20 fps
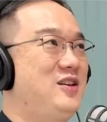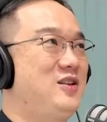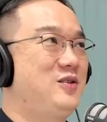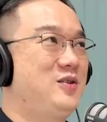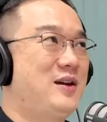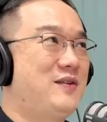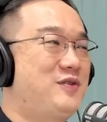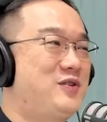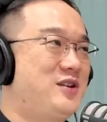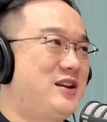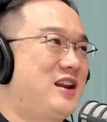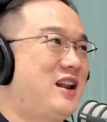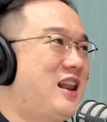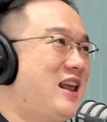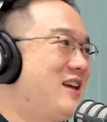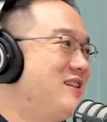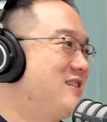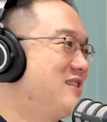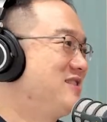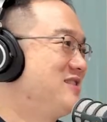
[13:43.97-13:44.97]
you have to
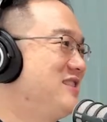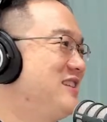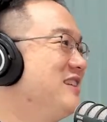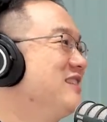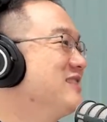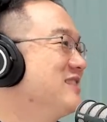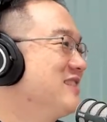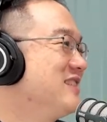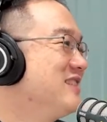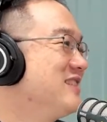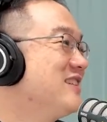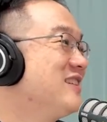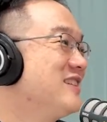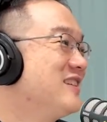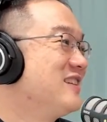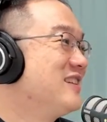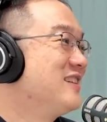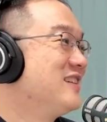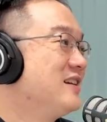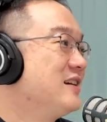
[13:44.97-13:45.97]
declare such things,
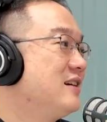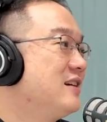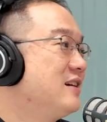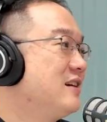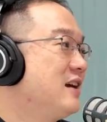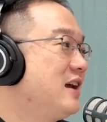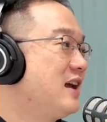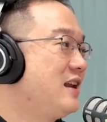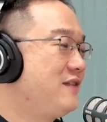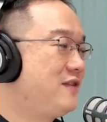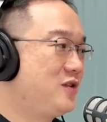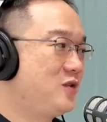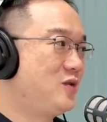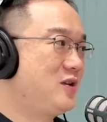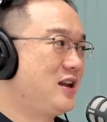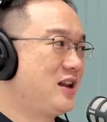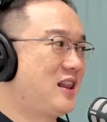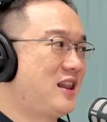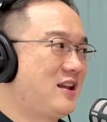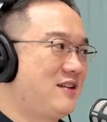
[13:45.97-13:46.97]
and if you
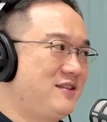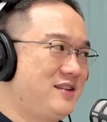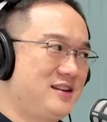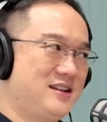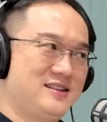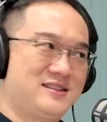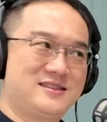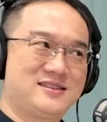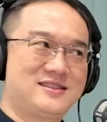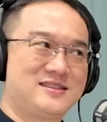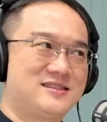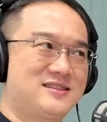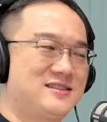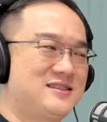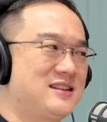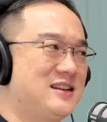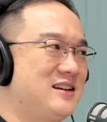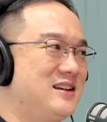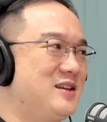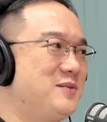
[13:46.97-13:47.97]
don't declare it,
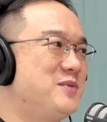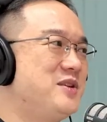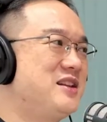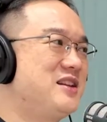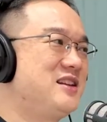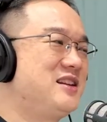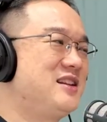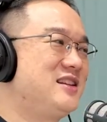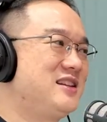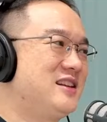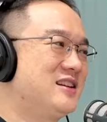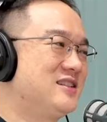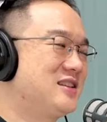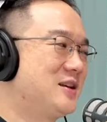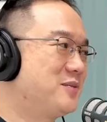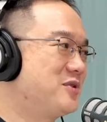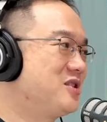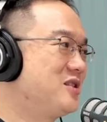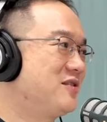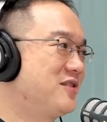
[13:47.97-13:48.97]
it's immediately the
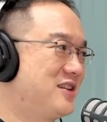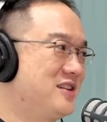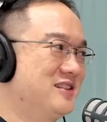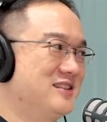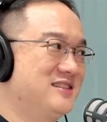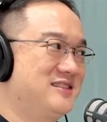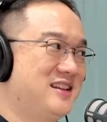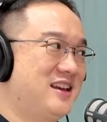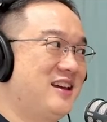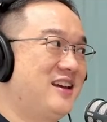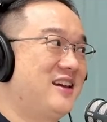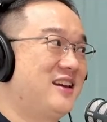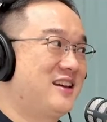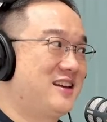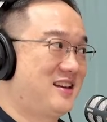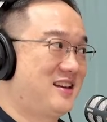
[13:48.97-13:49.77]
assumption of guilt is there.